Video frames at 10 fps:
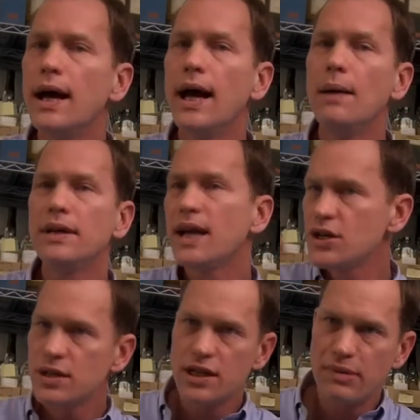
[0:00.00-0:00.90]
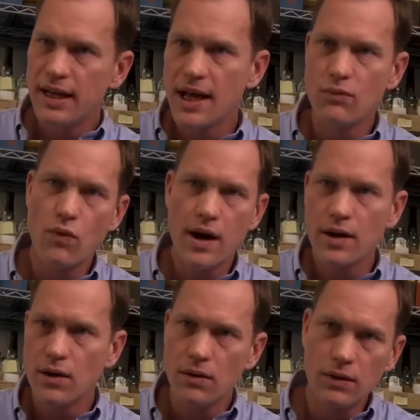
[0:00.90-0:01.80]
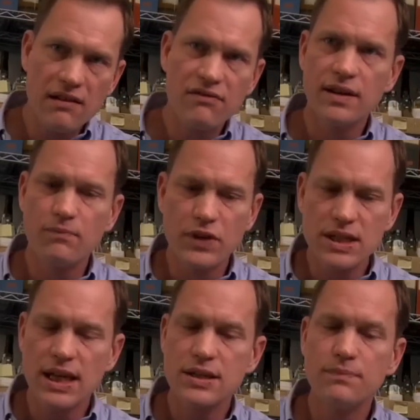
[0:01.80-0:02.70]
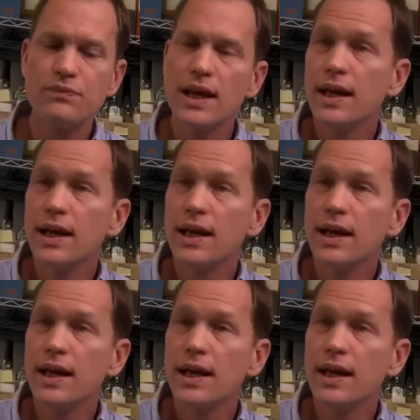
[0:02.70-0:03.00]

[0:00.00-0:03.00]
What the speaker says: Occasionally, depending on where you live and the season,